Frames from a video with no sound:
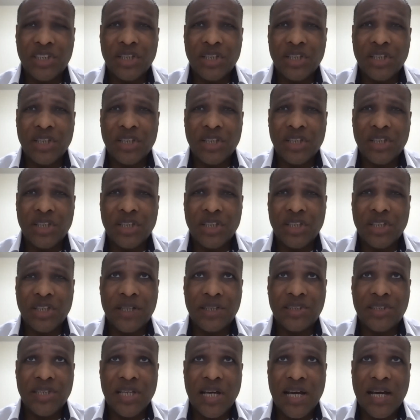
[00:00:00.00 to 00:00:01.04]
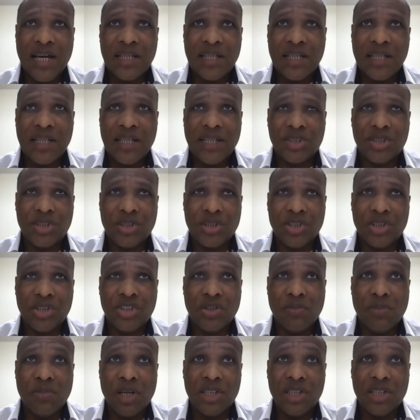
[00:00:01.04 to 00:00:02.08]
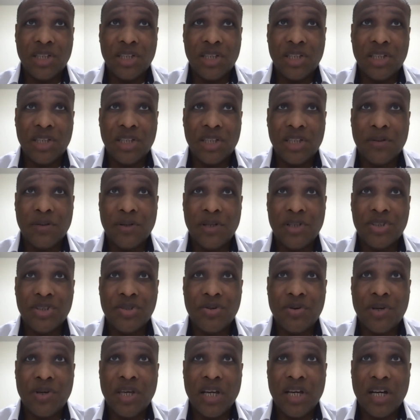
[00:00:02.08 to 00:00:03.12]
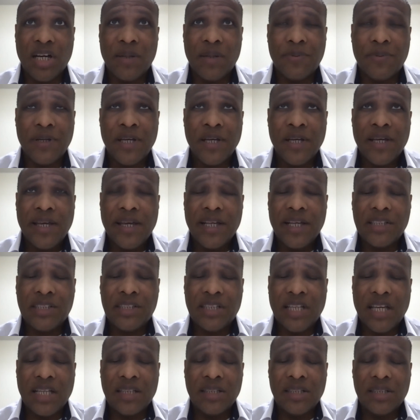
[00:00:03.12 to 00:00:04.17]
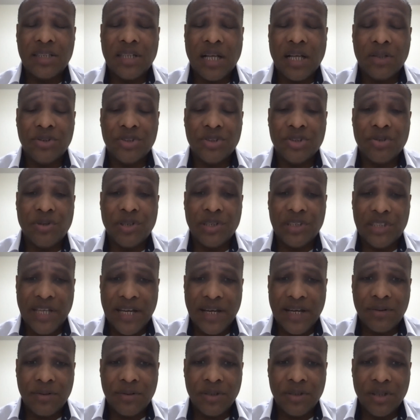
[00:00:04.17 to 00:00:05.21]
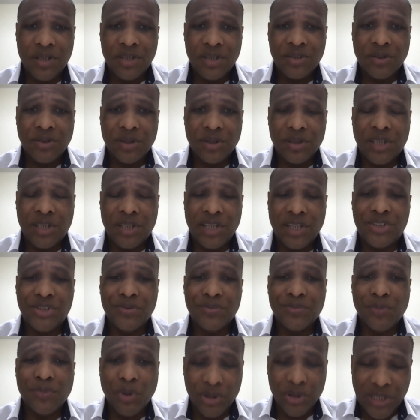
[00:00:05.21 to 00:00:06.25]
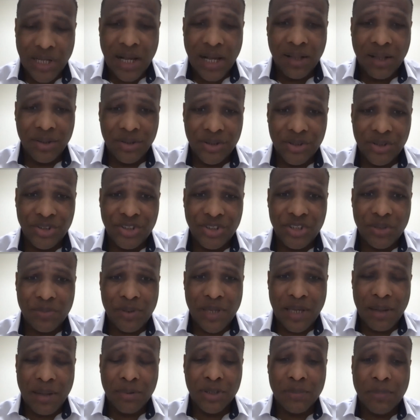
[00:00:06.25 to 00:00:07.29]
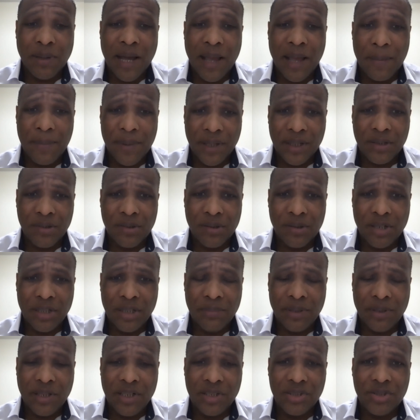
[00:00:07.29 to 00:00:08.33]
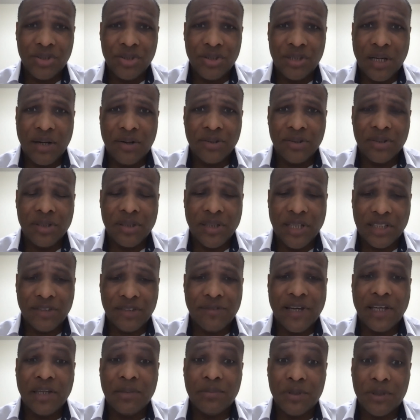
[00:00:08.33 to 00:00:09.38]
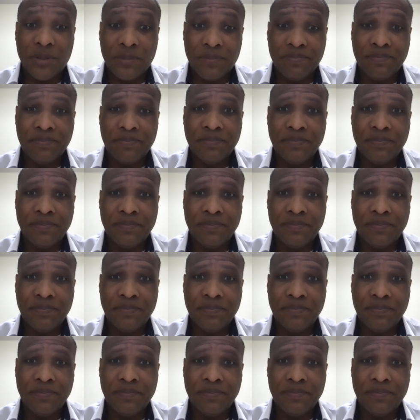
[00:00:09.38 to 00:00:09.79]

basically what's happening is not necessarily so much that Bitcoin is going up, it's that the dollar is going down. So it takes you more dollars to be able to buy a Bitcoin because your dollars are less valuable.